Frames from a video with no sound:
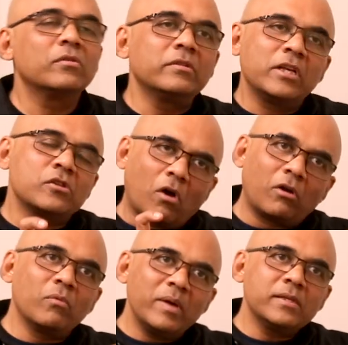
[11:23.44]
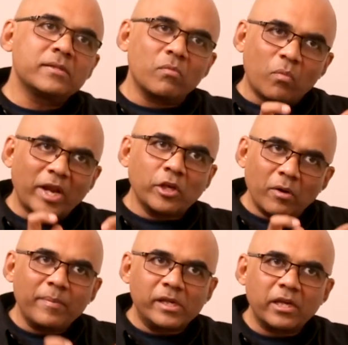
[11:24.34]
So there's always, when
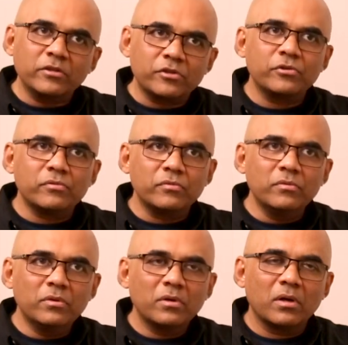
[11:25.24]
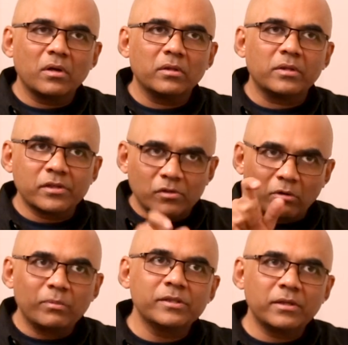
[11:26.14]
you're making the tune, there's
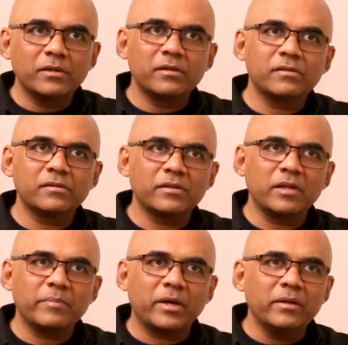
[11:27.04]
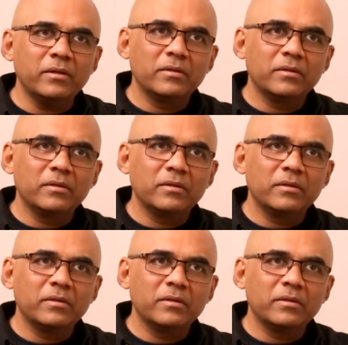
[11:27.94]
always the lyricist sitting by?